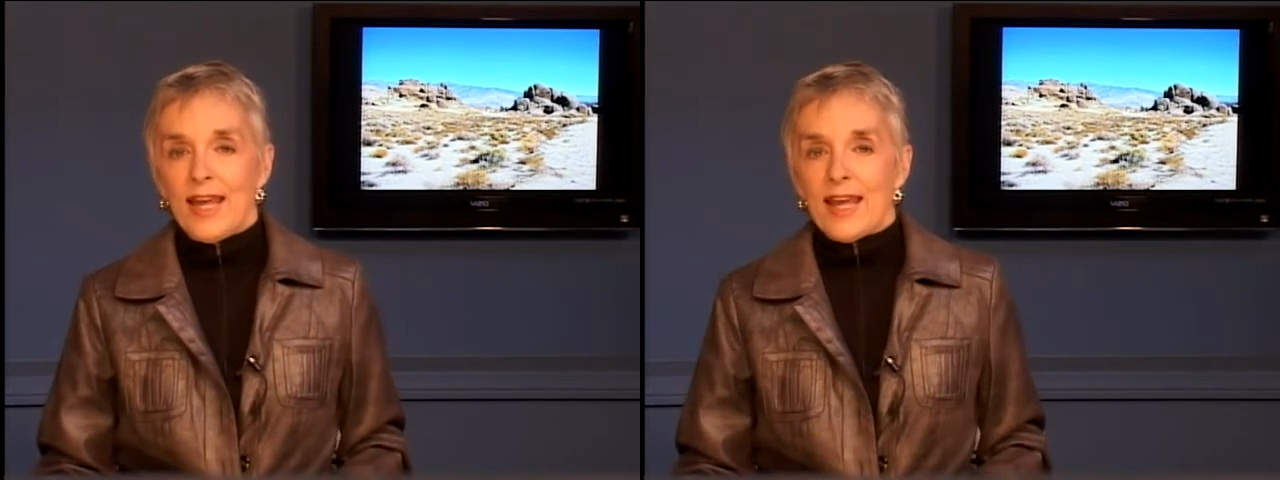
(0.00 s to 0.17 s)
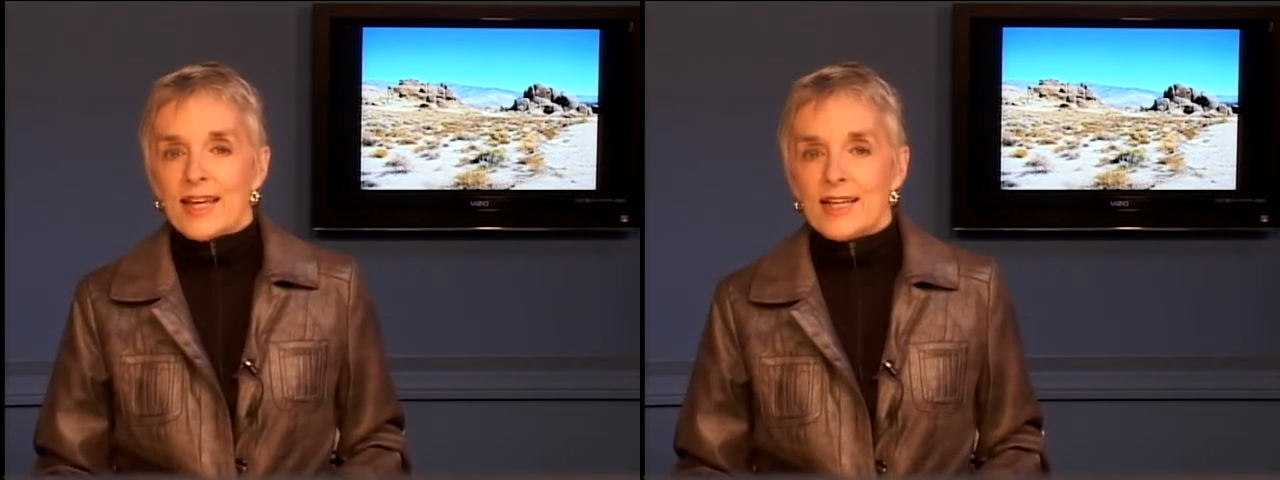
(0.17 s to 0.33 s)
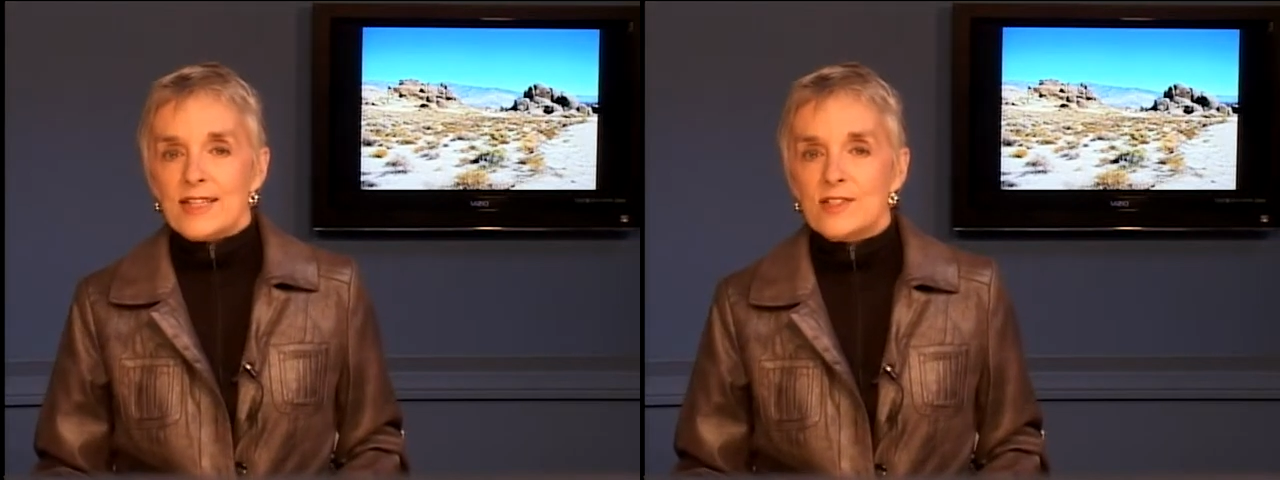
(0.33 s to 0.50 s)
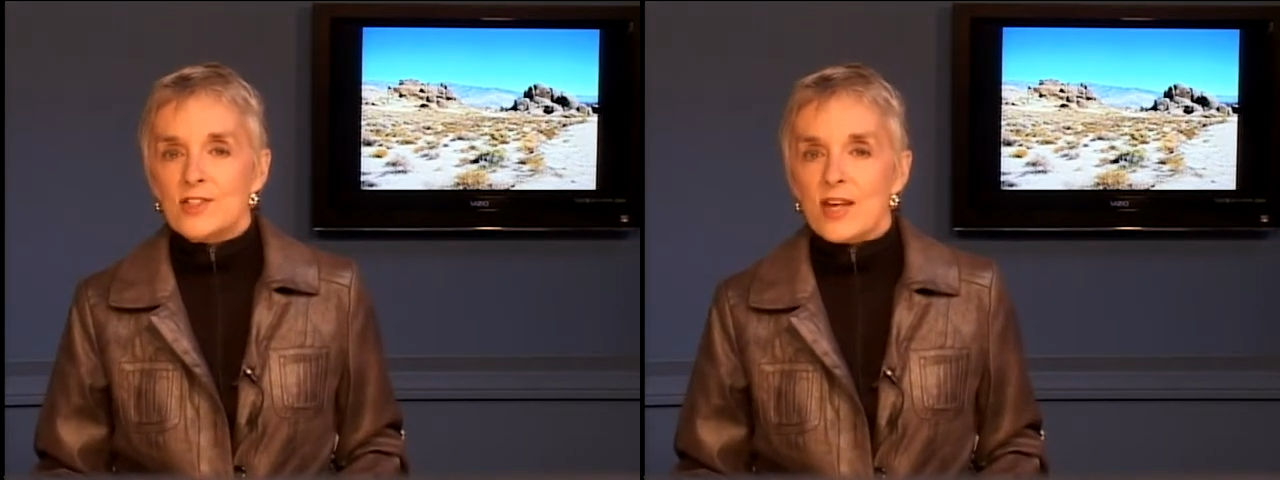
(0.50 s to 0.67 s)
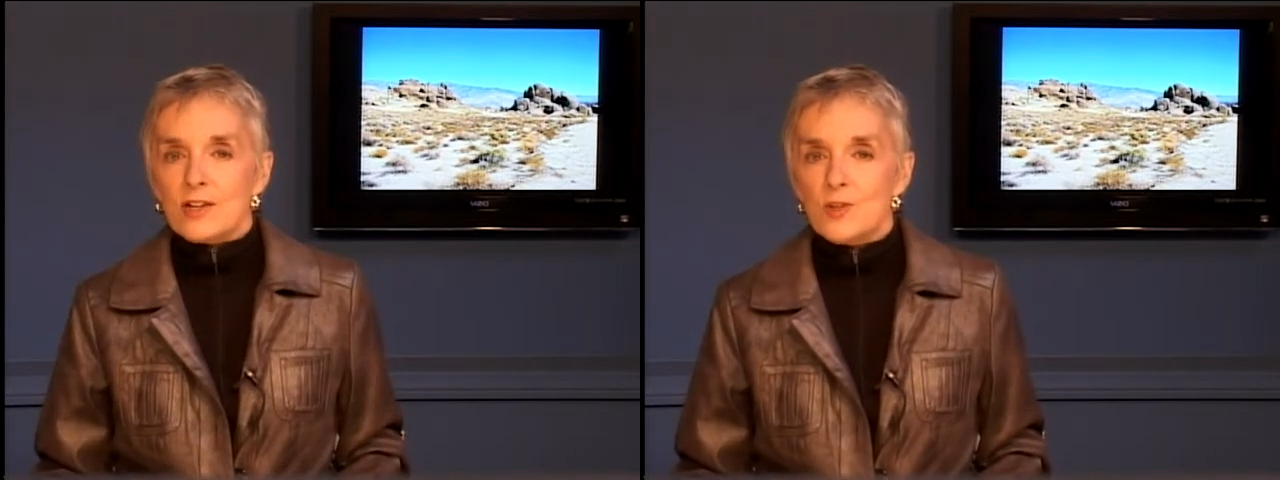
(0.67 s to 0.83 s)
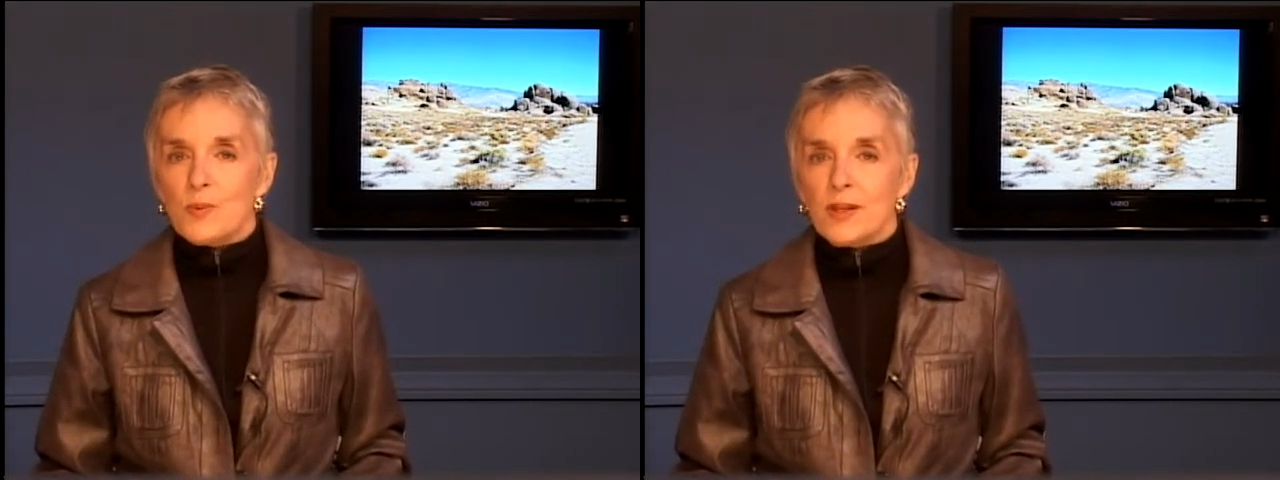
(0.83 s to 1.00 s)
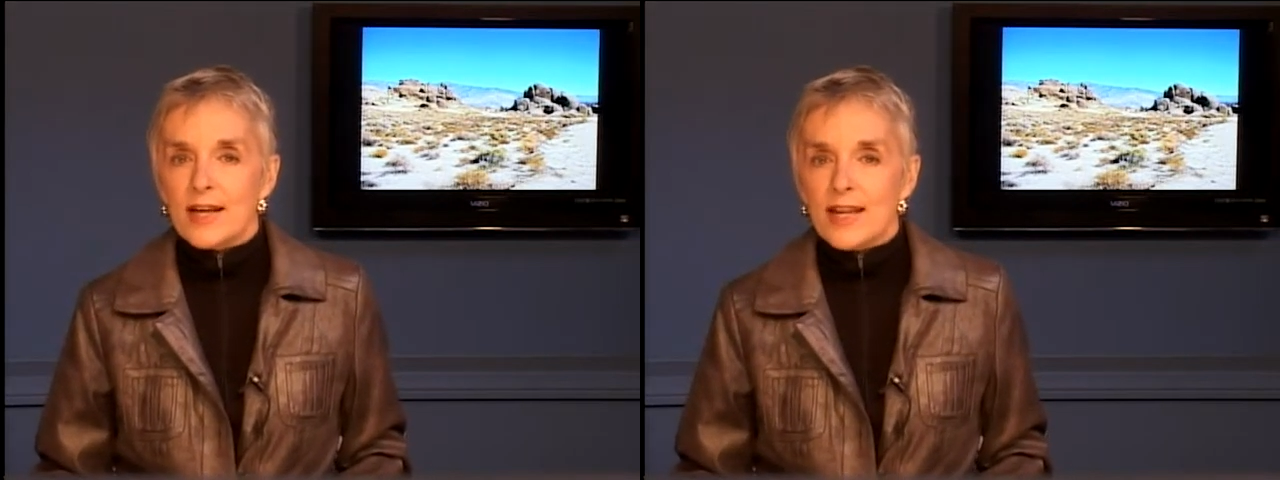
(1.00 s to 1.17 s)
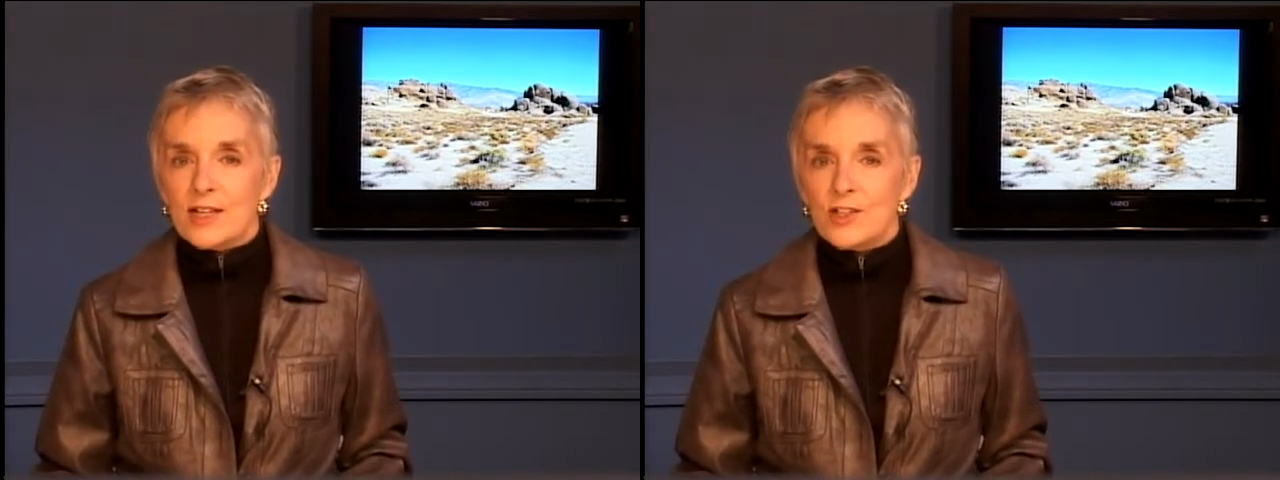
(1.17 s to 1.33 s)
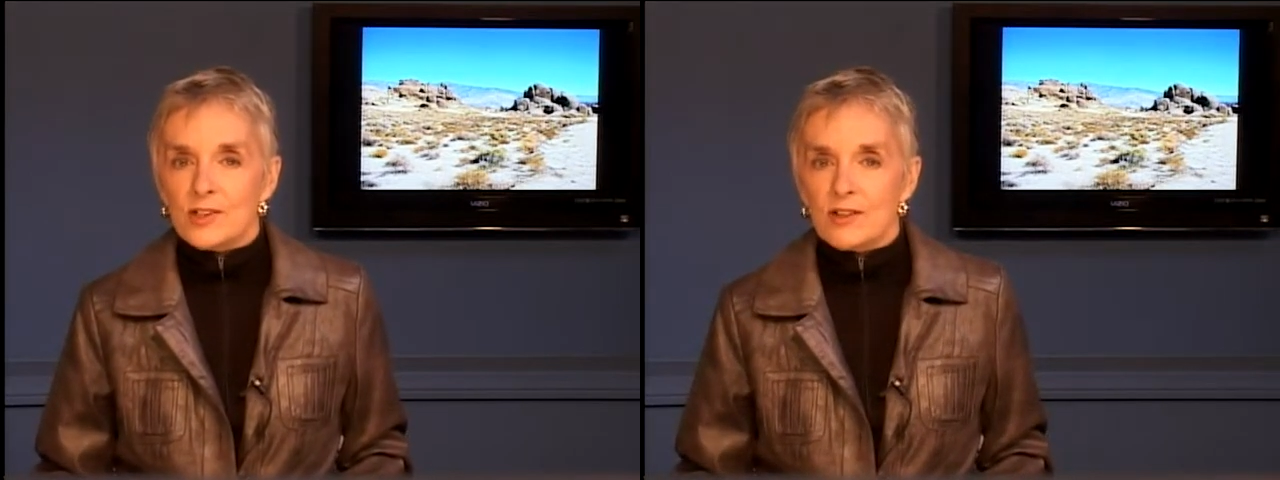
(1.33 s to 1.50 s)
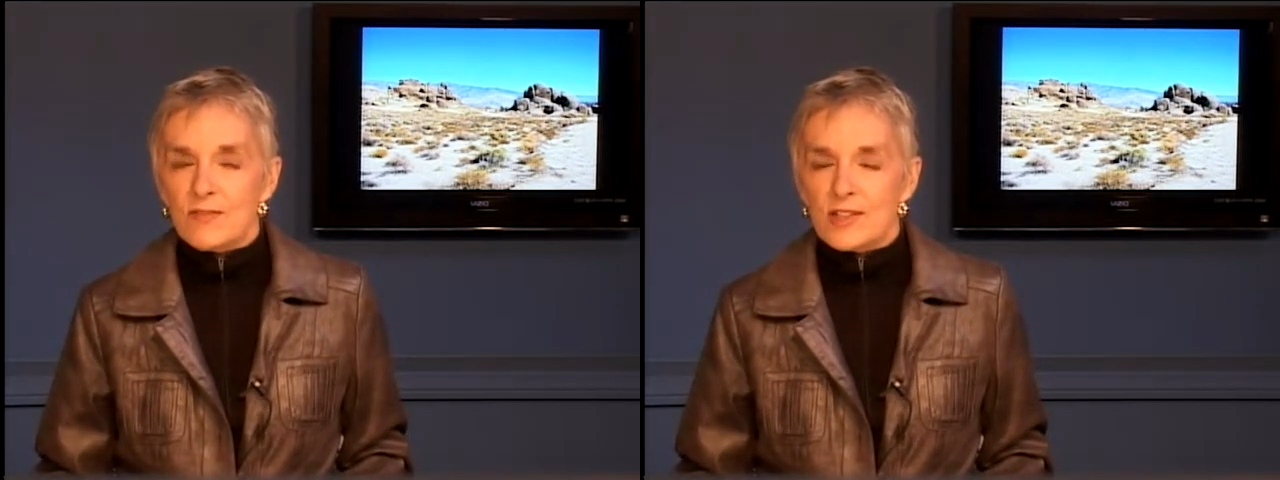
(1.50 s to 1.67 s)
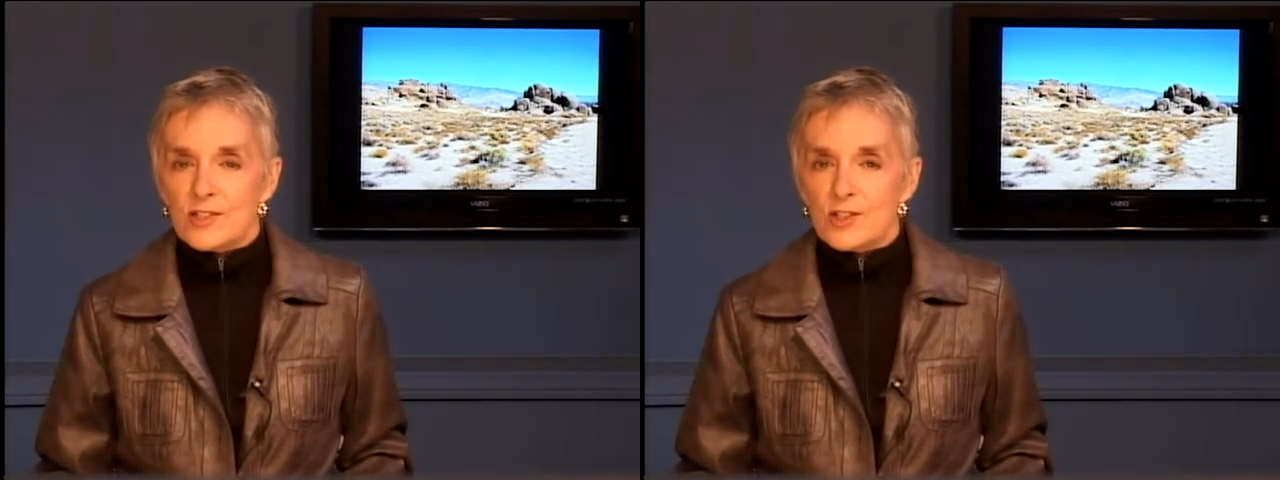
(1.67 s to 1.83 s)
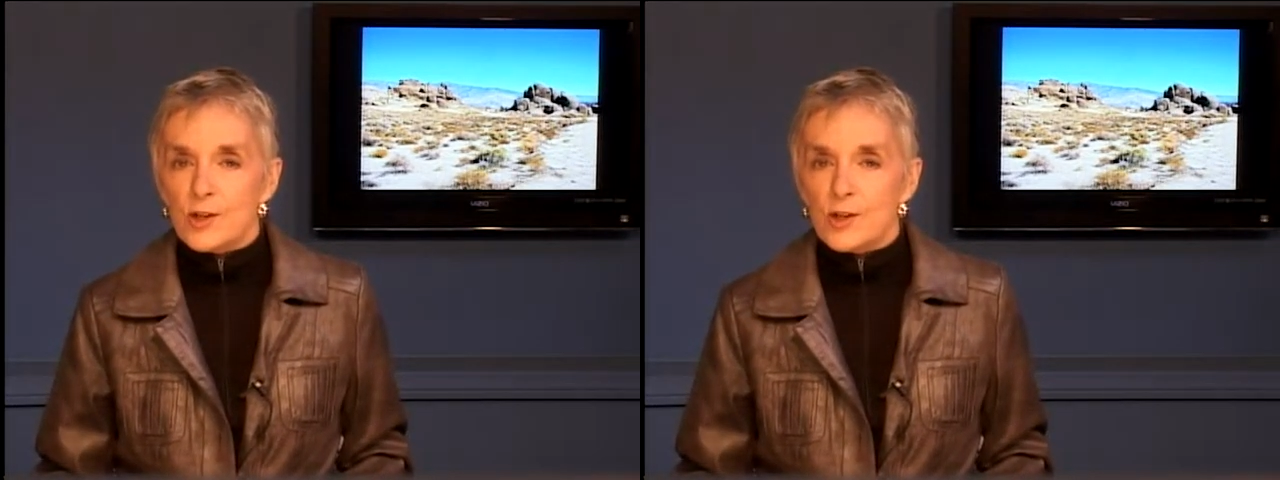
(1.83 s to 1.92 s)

In his explanation of this